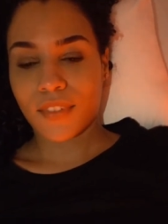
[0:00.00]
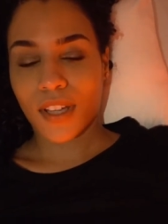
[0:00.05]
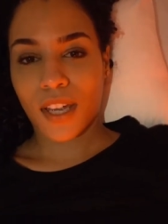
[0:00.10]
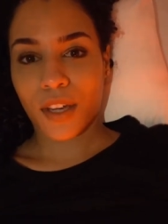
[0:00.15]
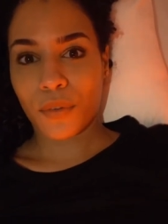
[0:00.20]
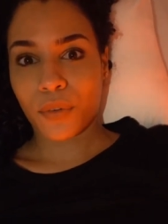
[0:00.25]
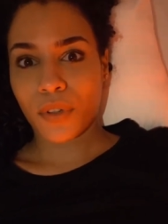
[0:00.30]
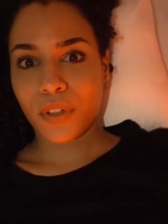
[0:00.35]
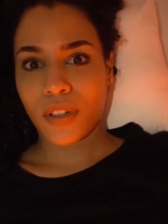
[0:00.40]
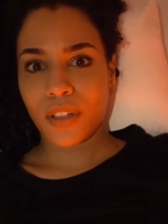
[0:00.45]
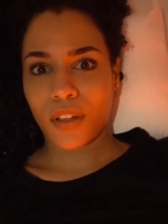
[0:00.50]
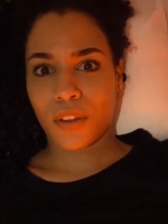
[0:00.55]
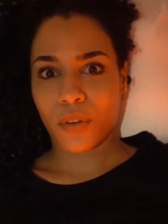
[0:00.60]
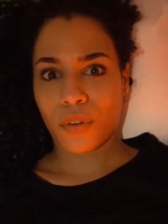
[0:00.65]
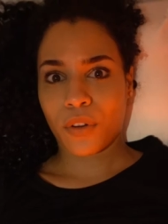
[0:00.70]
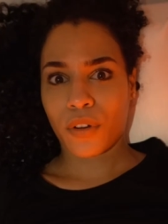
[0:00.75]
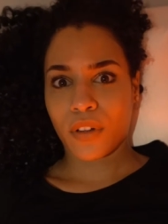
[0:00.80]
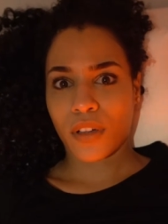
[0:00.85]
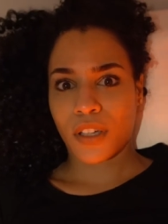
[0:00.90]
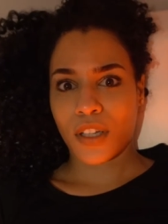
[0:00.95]
I really
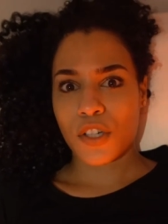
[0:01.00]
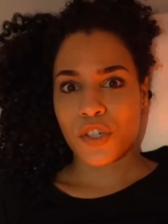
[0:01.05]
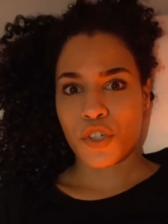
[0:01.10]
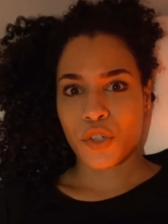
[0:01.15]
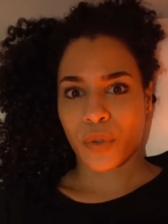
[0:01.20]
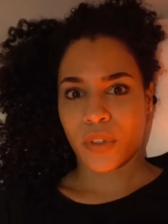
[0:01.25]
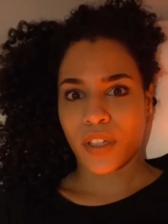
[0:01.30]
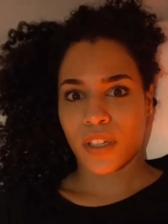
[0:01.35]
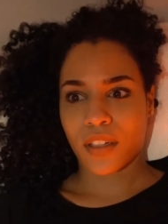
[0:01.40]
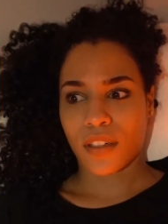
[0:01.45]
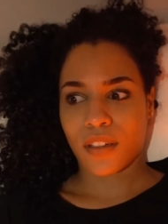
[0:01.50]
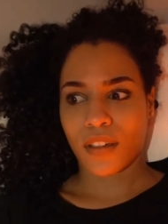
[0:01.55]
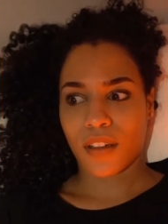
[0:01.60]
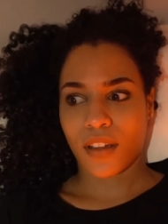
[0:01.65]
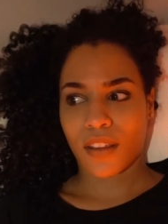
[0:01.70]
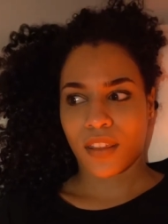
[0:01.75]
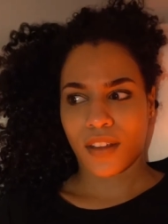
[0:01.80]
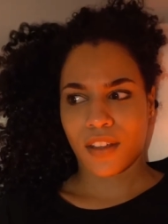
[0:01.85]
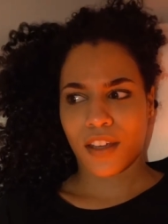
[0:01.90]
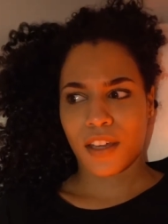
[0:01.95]
thoroughly enjoyed it. I
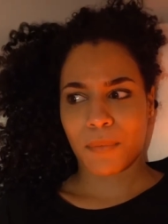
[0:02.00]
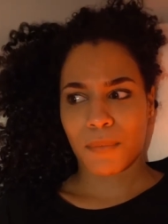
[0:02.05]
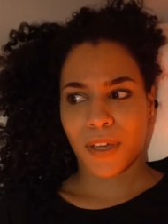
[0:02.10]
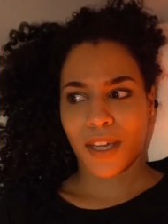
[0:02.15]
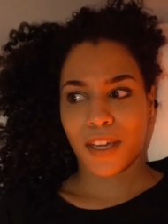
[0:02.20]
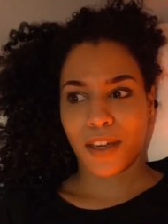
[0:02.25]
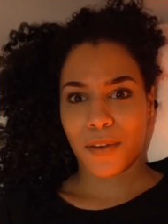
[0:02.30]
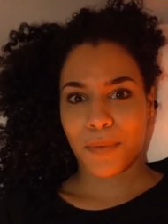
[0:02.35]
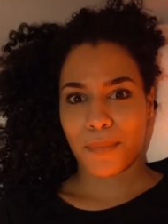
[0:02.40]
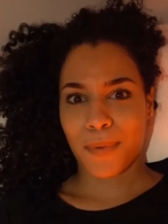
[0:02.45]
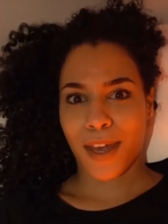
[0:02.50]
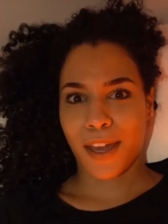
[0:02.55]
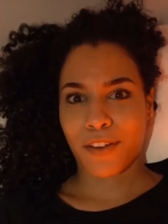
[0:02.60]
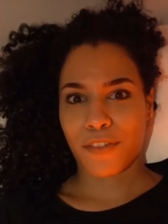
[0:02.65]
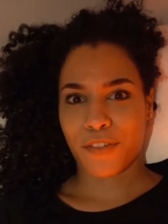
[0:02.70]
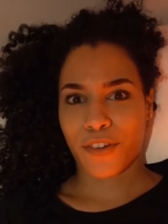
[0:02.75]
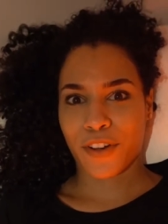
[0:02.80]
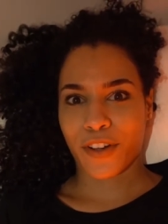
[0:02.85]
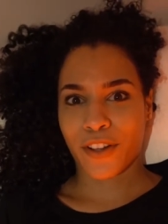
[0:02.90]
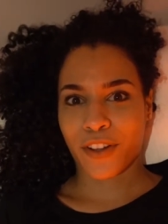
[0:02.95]
think I might come back
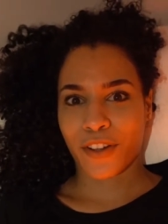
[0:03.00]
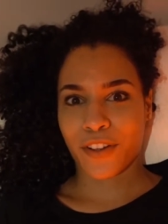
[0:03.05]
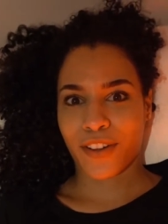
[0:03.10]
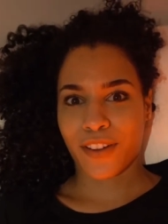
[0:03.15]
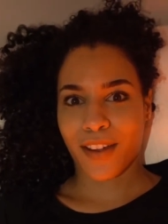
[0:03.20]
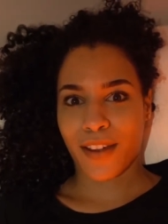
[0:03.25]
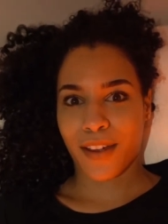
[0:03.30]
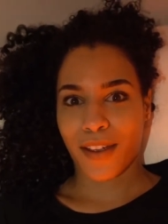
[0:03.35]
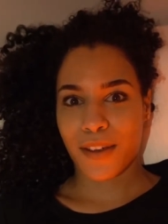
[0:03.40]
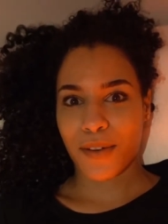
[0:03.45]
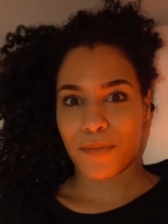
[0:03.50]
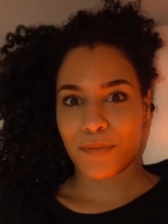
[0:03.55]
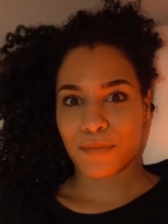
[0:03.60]
for another time.